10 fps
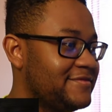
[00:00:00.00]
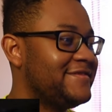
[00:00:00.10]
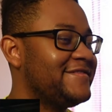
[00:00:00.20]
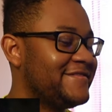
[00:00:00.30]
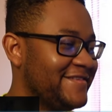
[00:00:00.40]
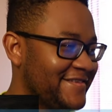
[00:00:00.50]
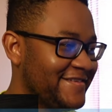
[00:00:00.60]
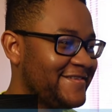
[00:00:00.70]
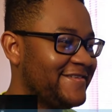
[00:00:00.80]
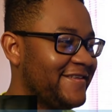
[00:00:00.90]
I've had
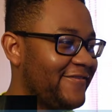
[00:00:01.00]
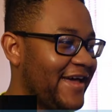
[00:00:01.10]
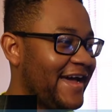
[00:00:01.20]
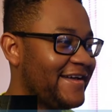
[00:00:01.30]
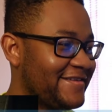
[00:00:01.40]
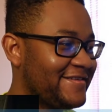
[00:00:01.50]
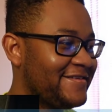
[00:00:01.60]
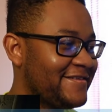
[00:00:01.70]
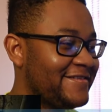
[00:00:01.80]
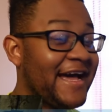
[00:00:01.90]
run-ins with these guys before.